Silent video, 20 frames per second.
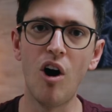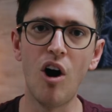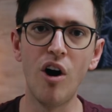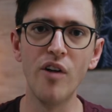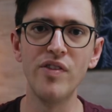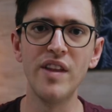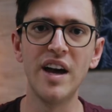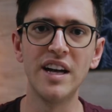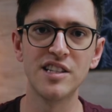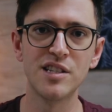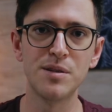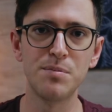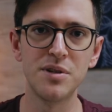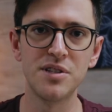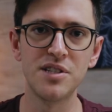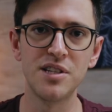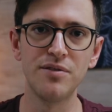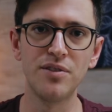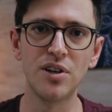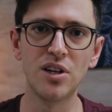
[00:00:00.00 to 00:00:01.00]
on that
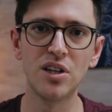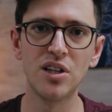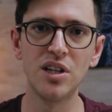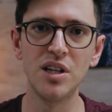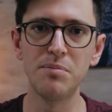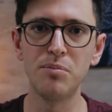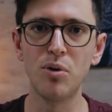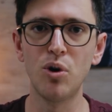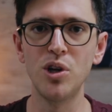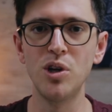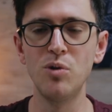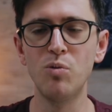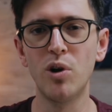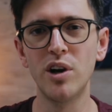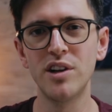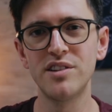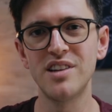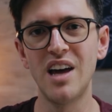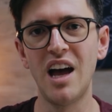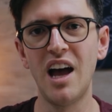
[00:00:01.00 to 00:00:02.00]
specific clip, or you
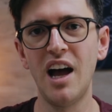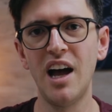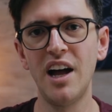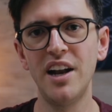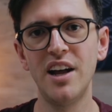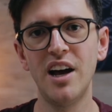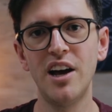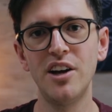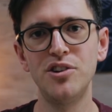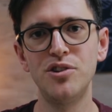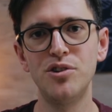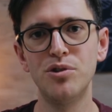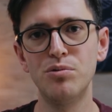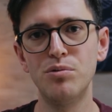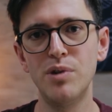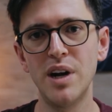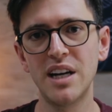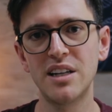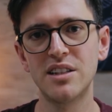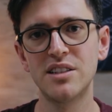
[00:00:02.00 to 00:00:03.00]
wanted to add a
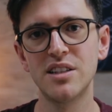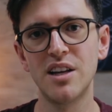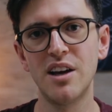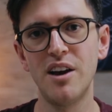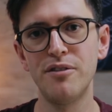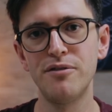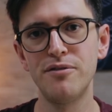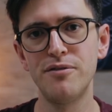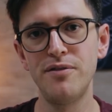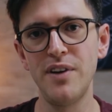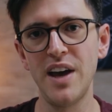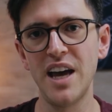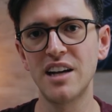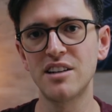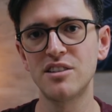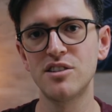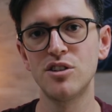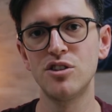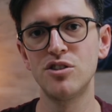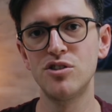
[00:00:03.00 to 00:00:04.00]
direct
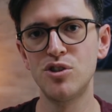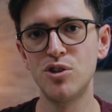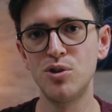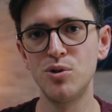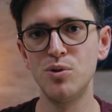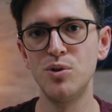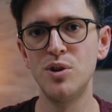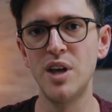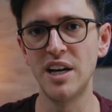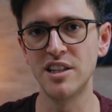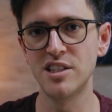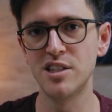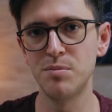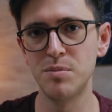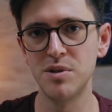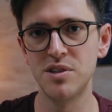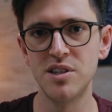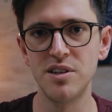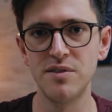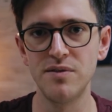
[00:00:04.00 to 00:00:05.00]
effect to that
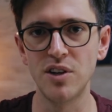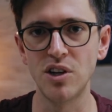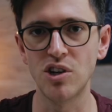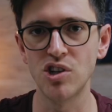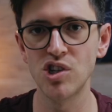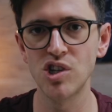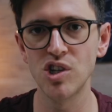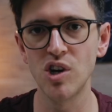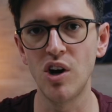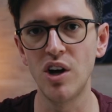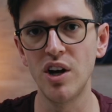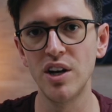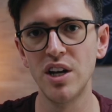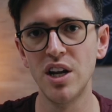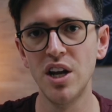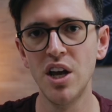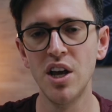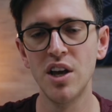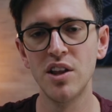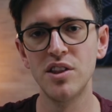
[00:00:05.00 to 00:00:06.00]
specific
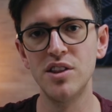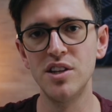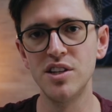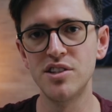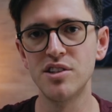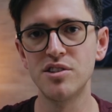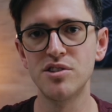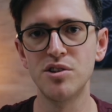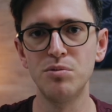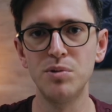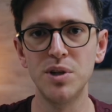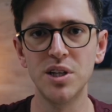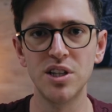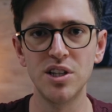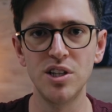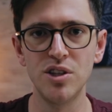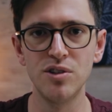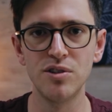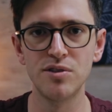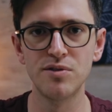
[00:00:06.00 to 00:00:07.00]
shot. This is a
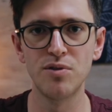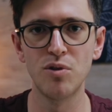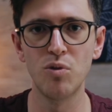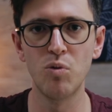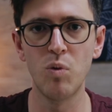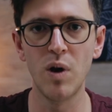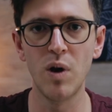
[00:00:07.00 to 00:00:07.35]
really useful